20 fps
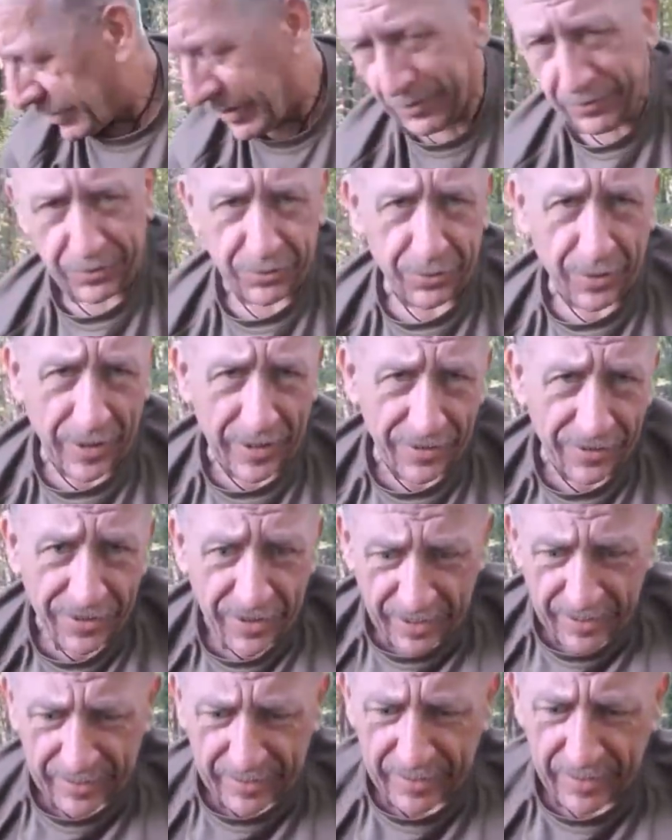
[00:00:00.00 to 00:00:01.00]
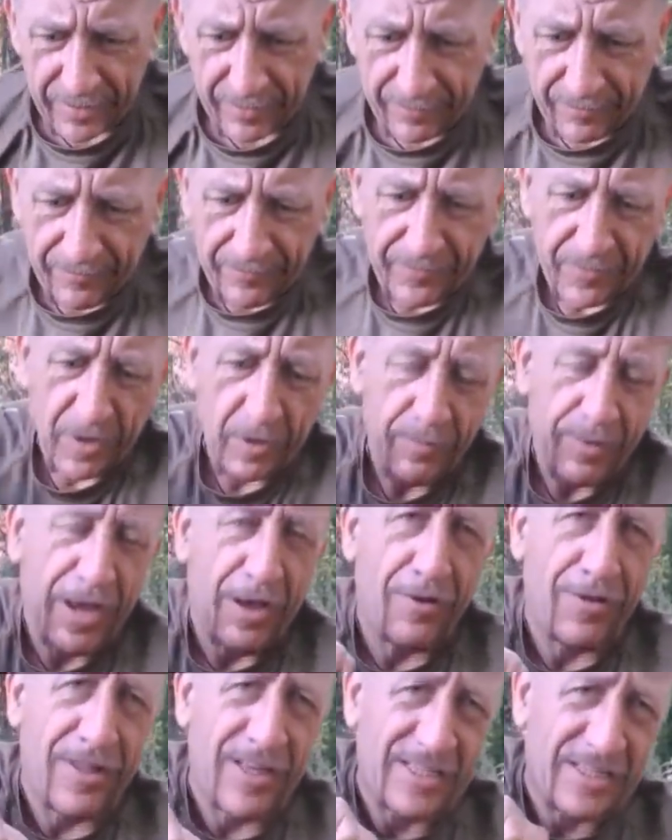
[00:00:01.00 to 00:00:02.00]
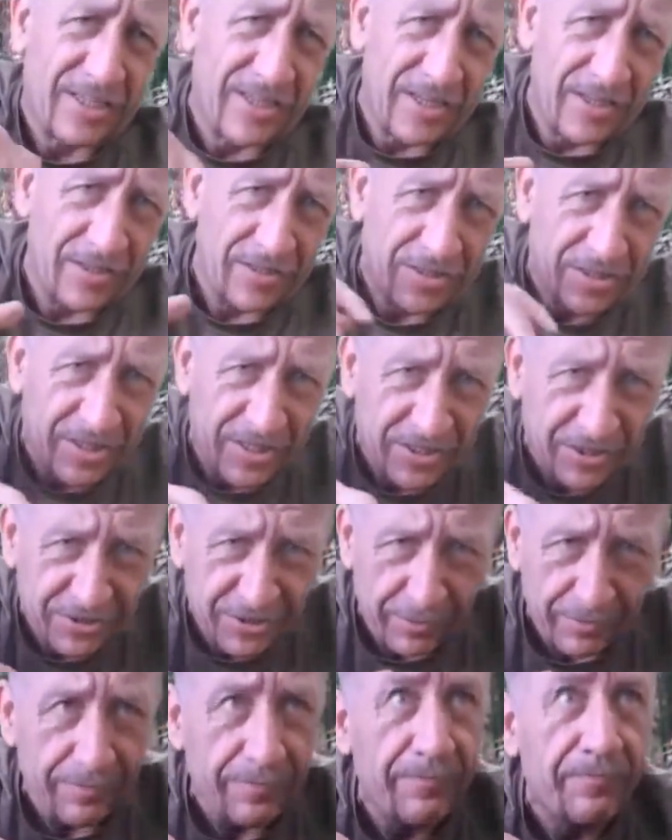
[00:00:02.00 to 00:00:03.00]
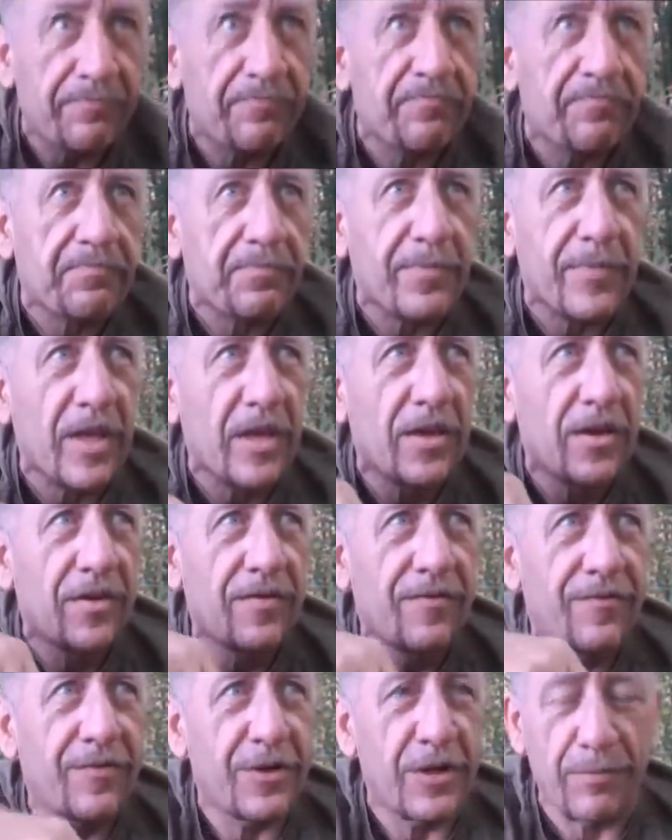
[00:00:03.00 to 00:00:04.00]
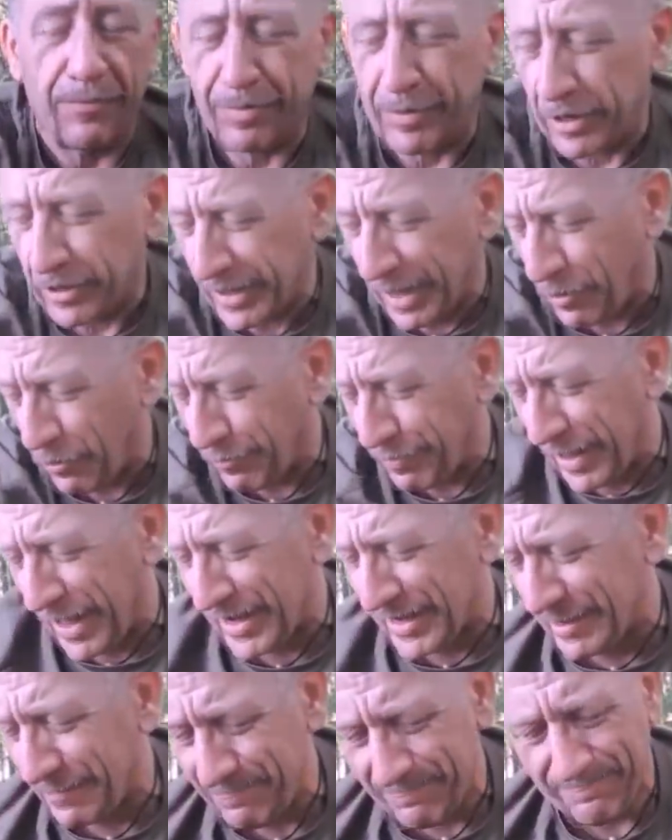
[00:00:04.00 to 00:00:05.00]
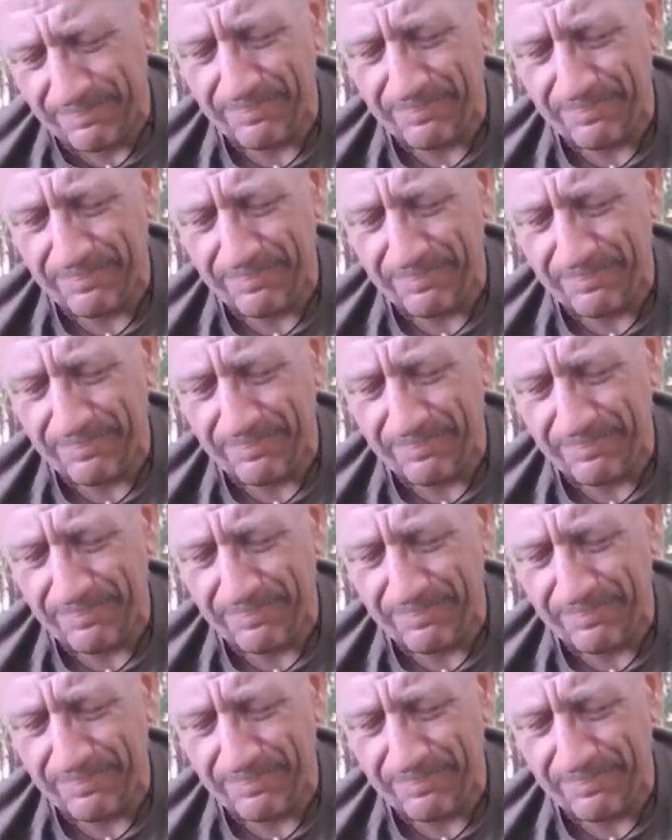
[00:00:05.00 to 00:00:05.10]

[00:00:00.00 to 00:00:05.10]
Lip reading: Now the great thing about this little system for your bug out bag